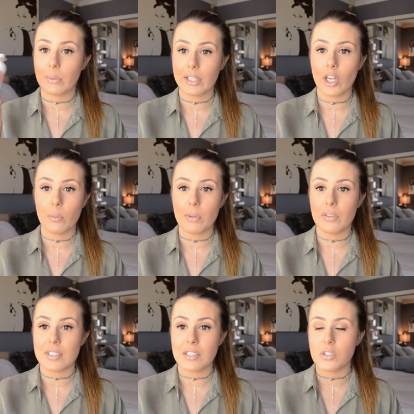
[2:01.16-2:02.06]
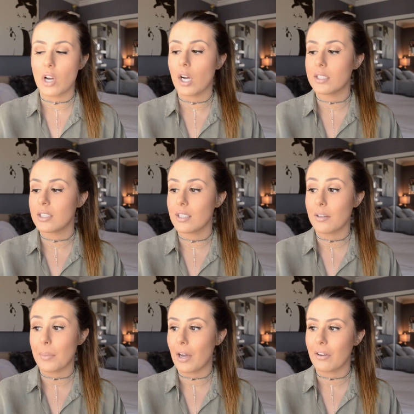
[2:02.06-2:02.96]
really hope that this is not
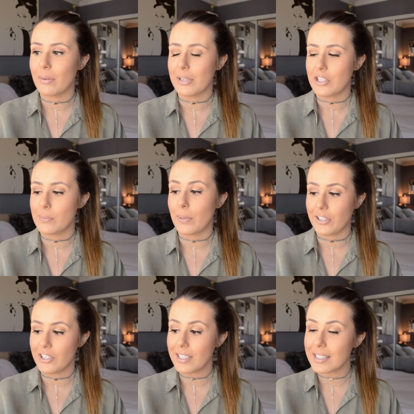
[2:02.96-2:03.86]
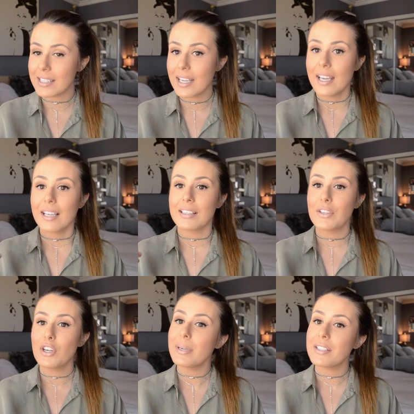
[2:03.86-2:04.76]
the bottle that we just purchased. Because I
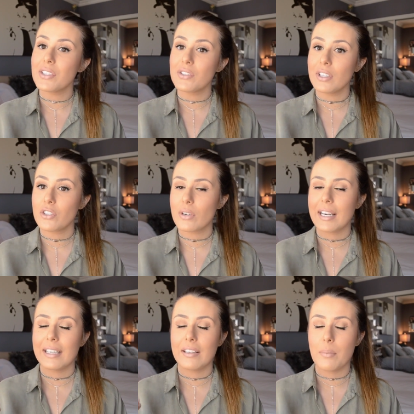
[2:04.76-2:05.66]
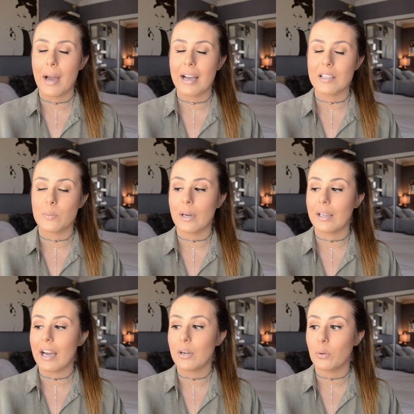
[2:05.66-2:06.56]
know my sister had tried it in the past,
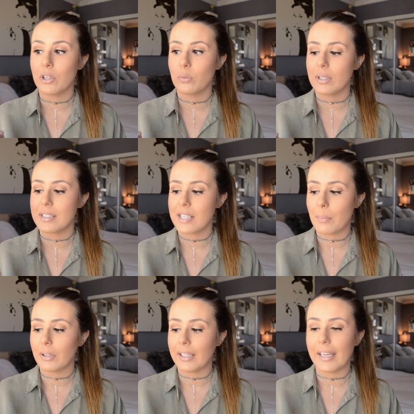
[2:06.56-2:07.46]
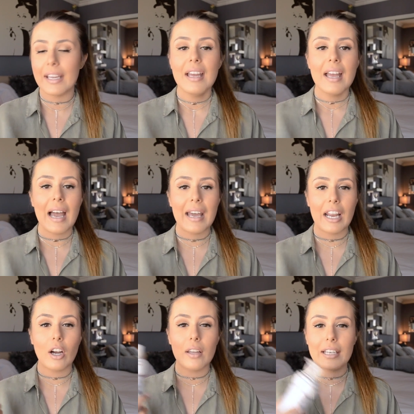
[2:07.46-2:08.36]
but I ordered one separately. And
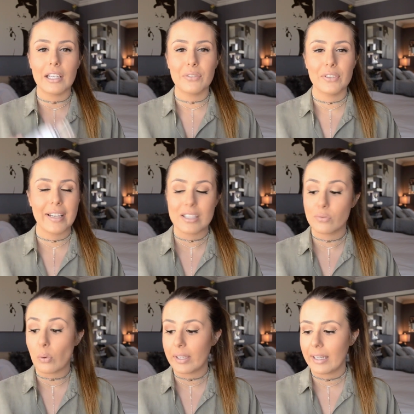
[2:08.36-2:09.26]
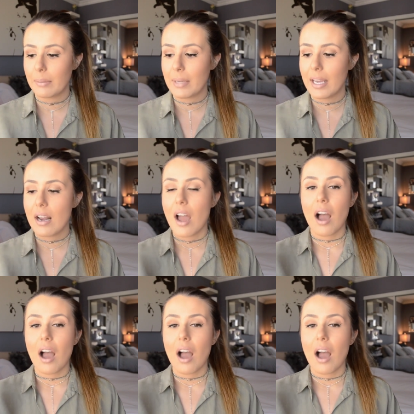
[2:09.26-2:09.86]
I got like a free exfoliating mitt.